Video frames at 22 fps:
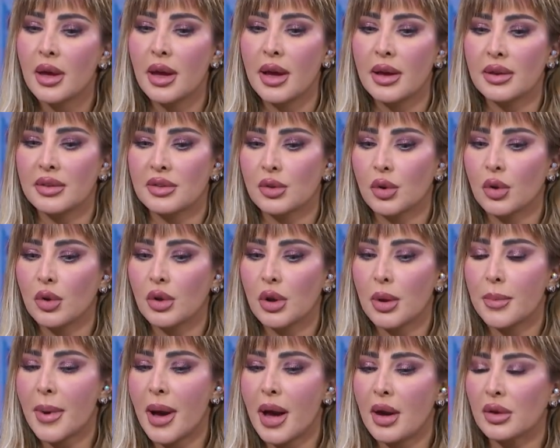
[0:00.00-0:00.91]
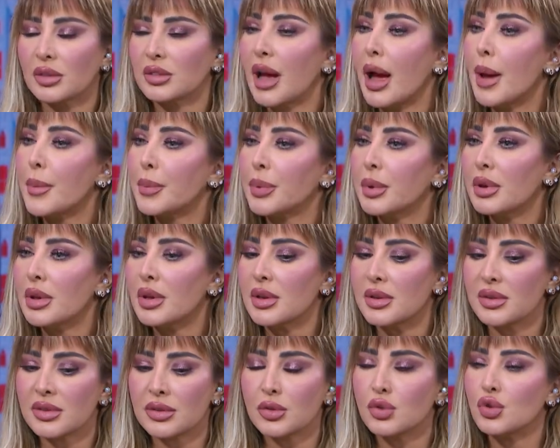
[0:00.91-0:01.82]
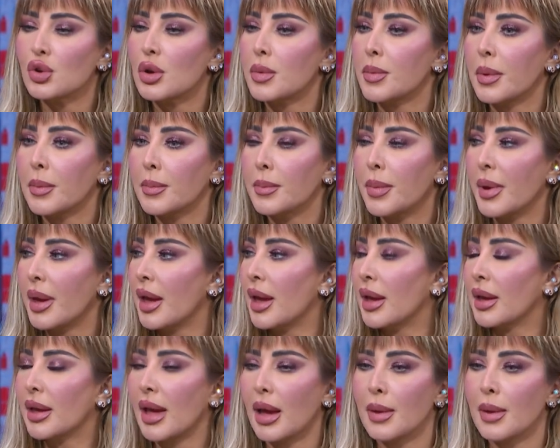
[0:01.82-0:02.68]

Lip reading: It's all about happiness, dreaming big,